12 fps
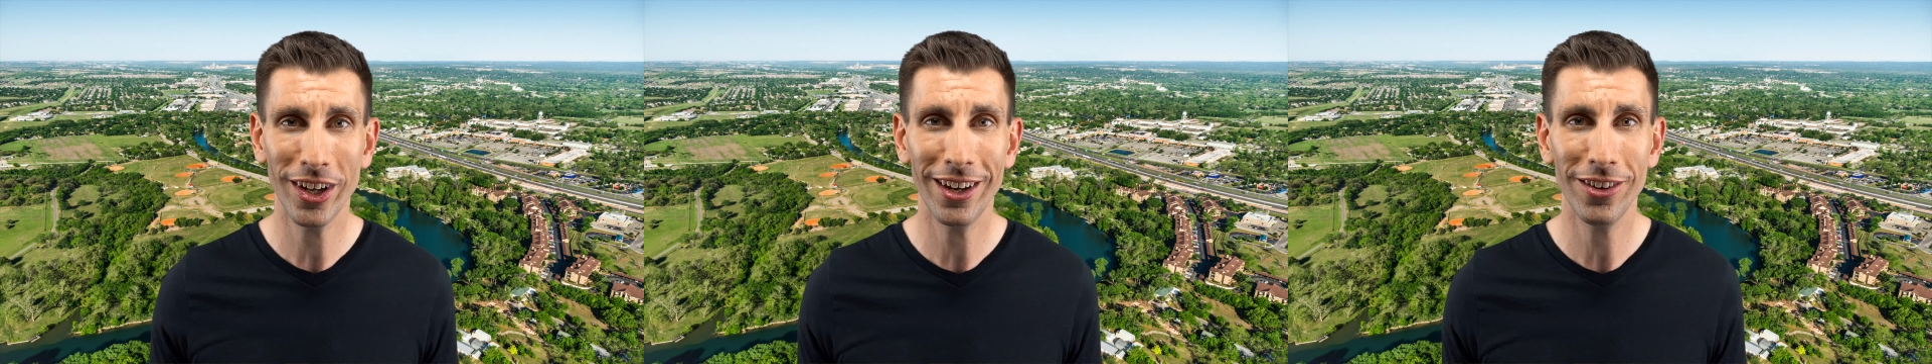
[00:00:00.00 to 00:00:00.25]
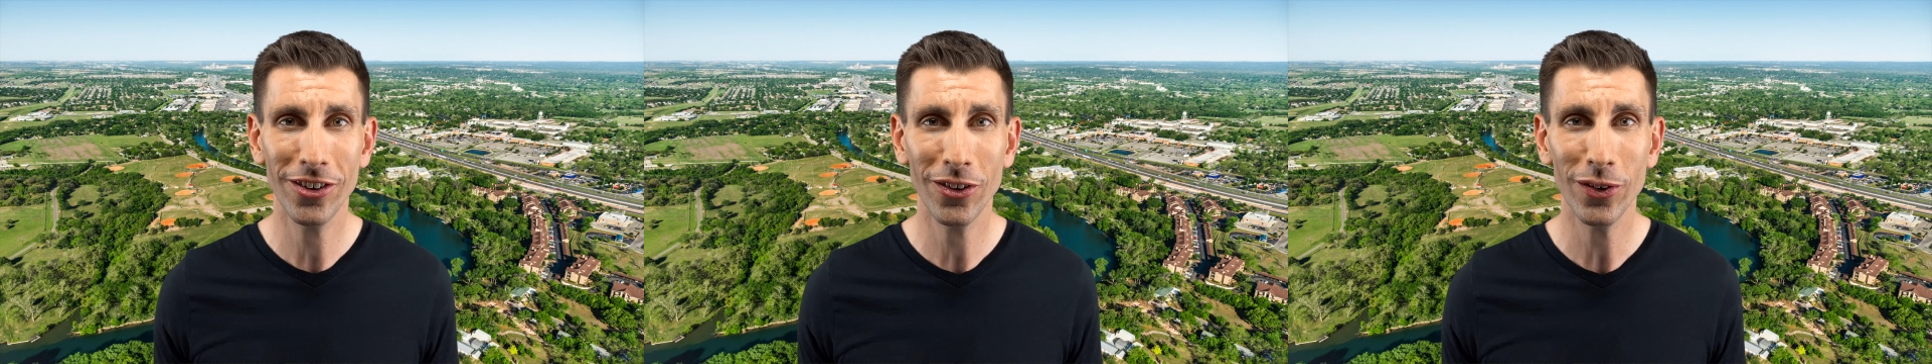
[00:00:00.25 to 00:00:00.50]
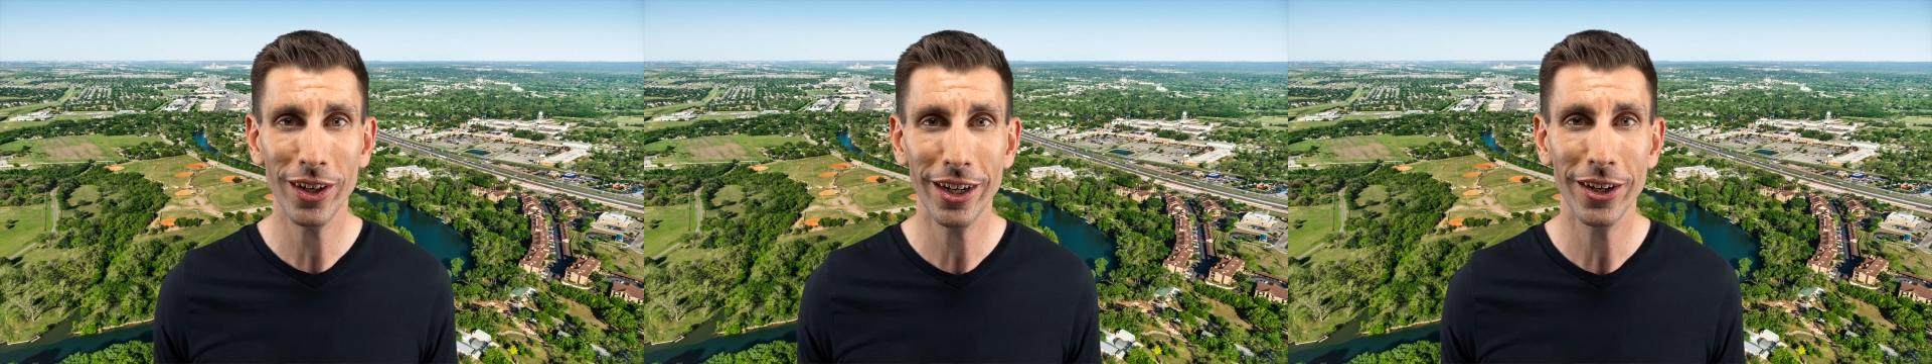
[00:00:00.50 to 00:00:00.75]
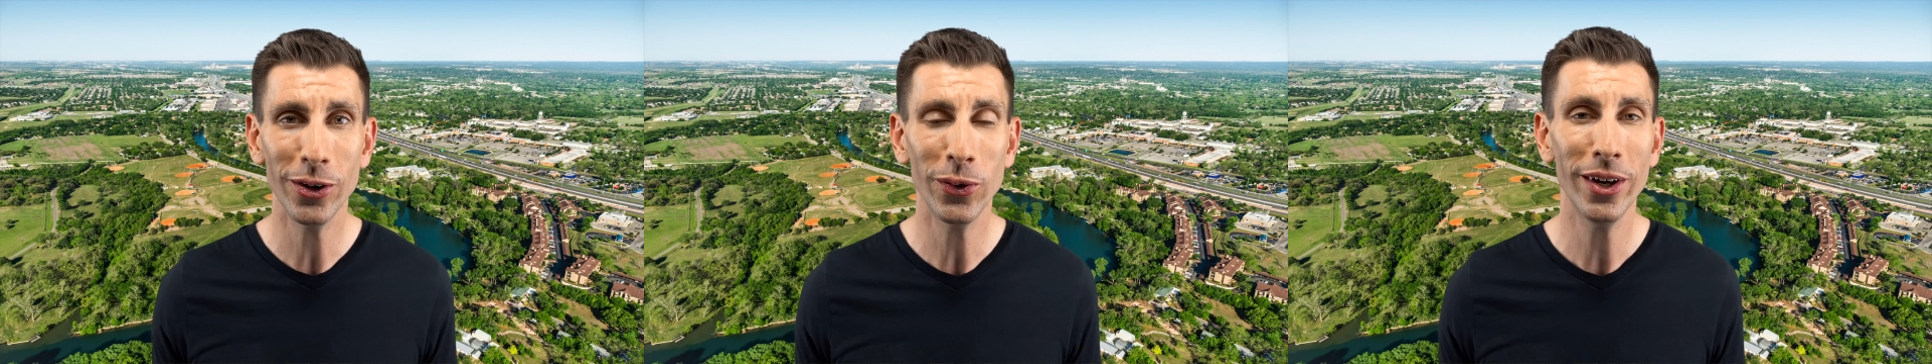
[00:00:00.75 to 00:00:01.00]

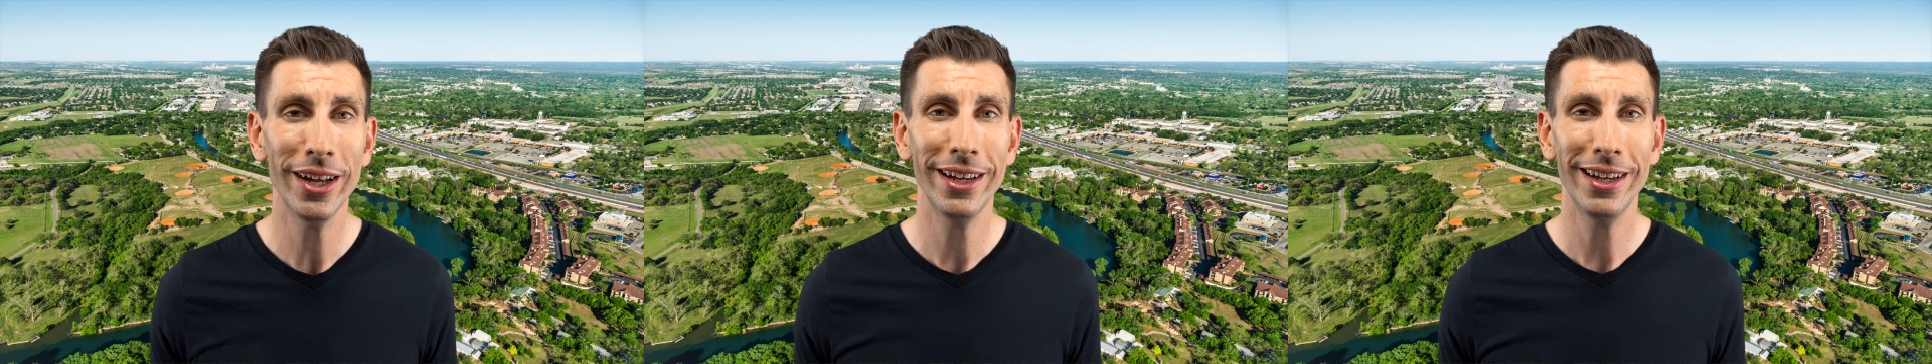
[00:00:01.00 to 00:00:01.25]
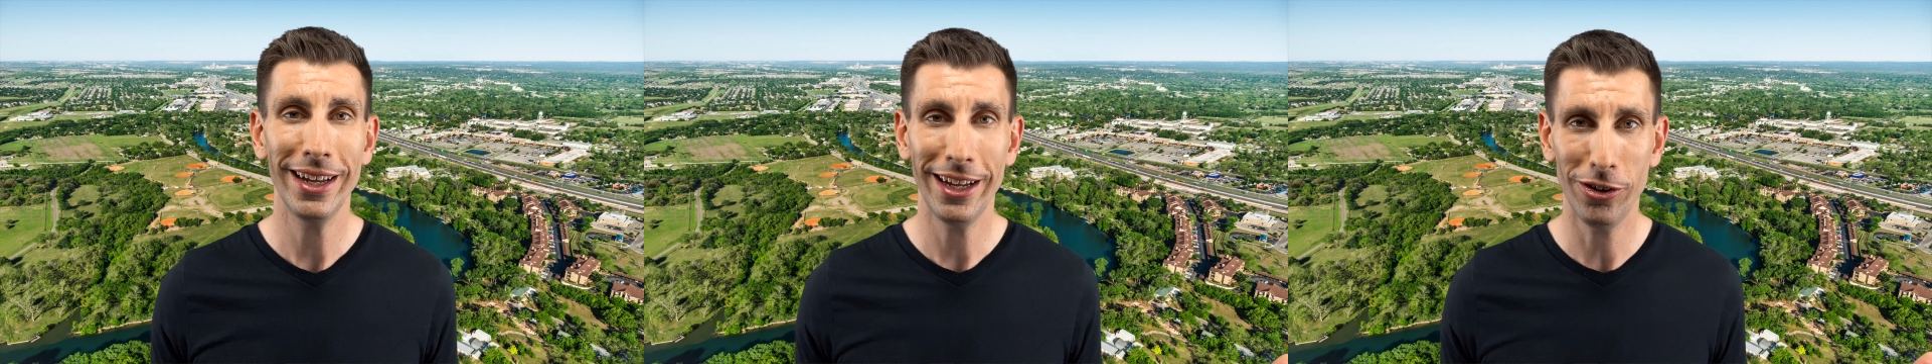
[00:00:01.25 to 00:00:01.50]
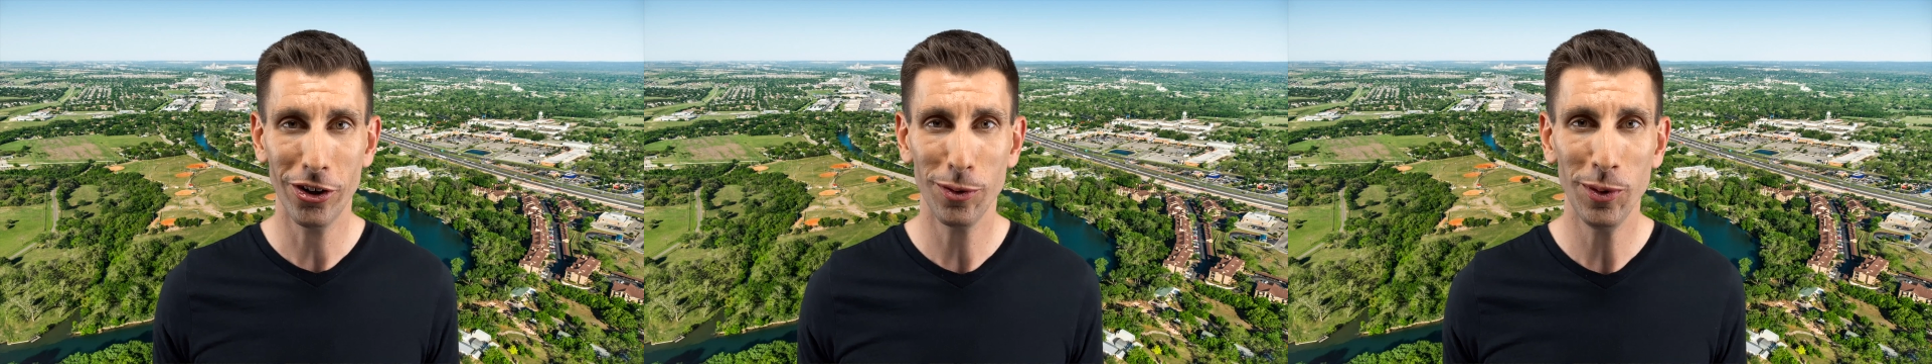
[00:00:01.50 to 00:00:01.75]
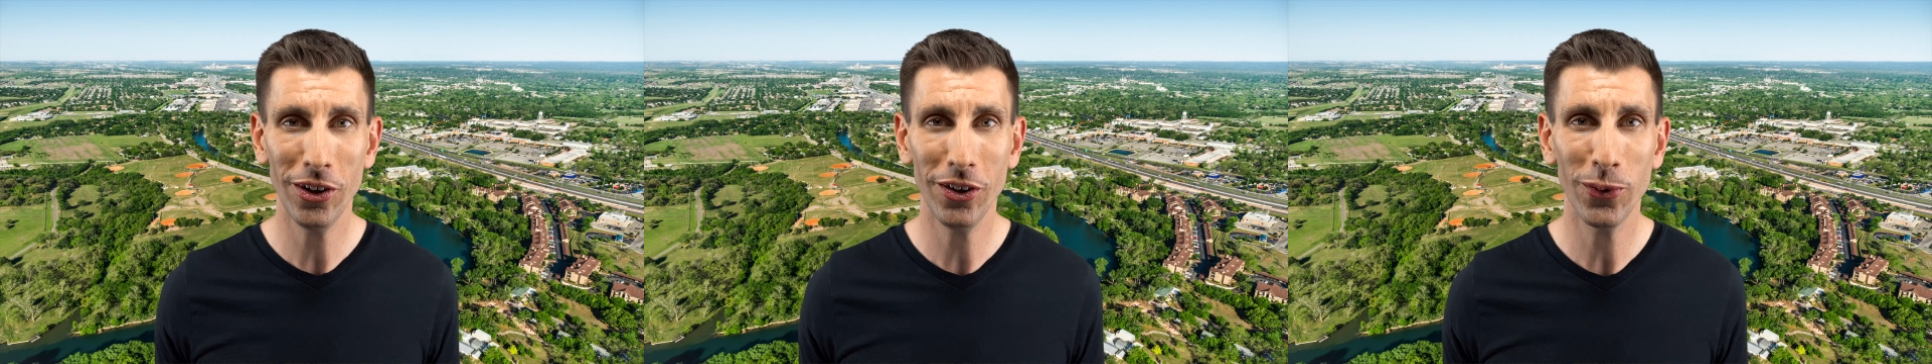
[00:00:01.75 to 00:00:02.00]
Antonio and you're
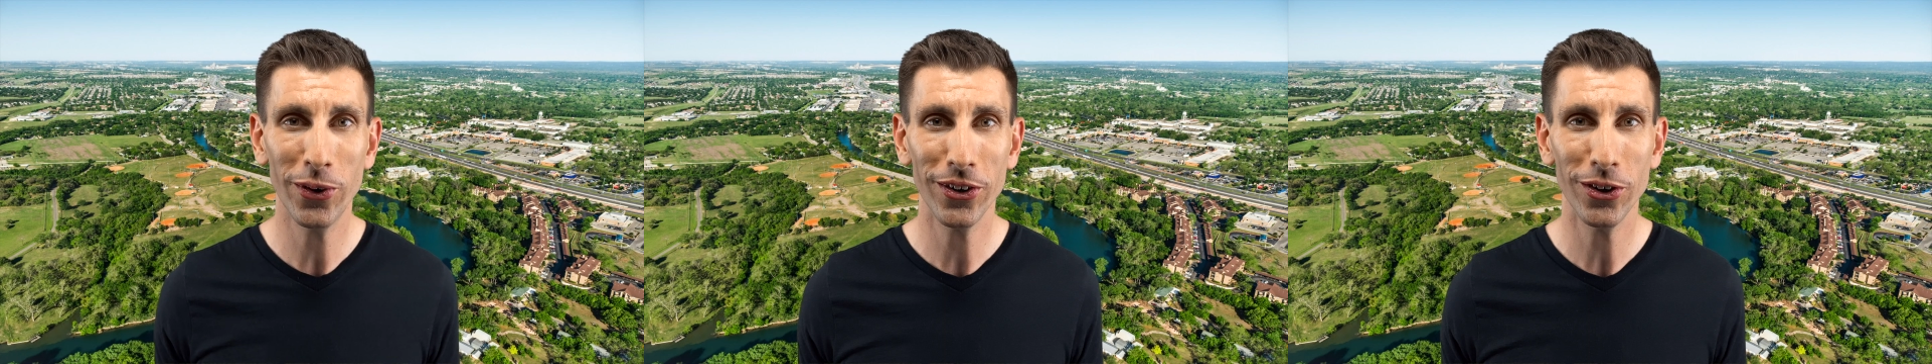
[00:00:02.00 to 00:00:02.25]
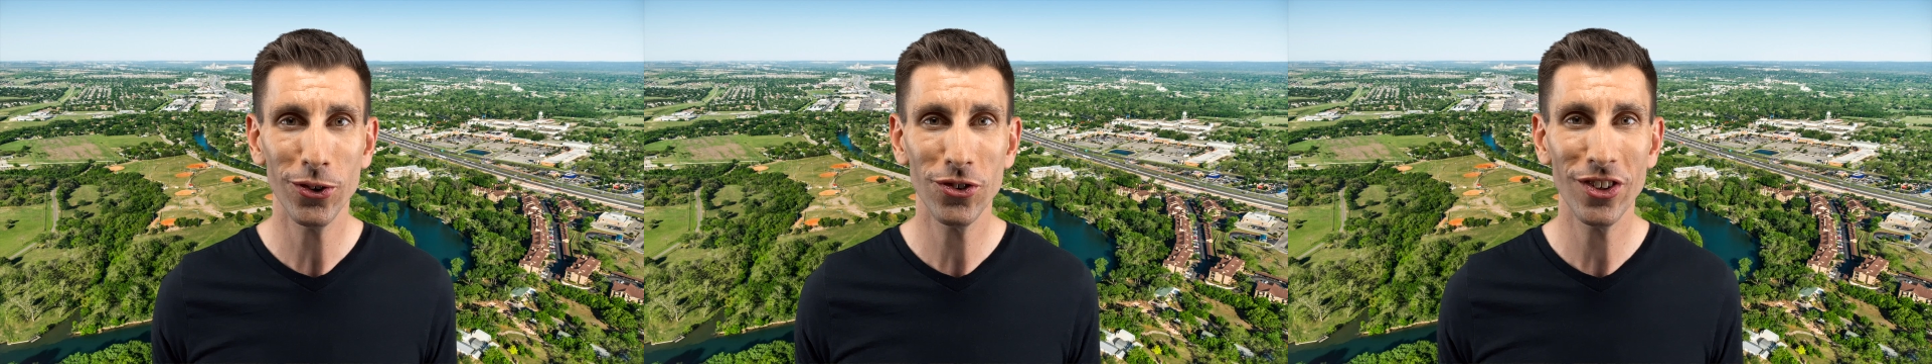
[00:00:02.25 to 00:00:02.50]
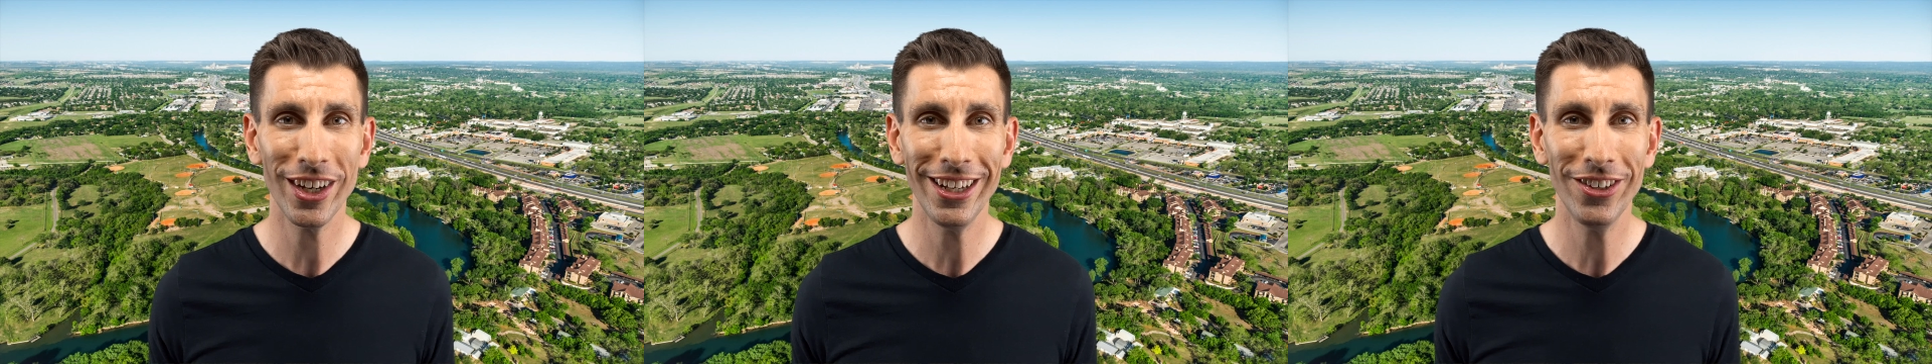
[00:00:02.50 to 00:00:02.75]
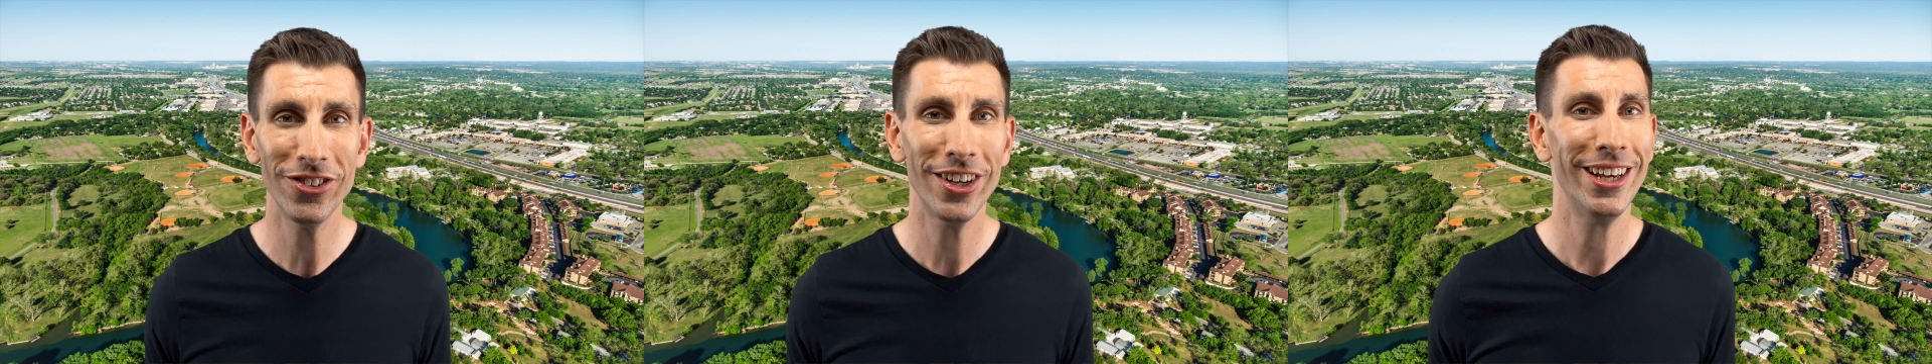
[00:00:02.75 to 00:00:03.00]
commuting to one of those cities,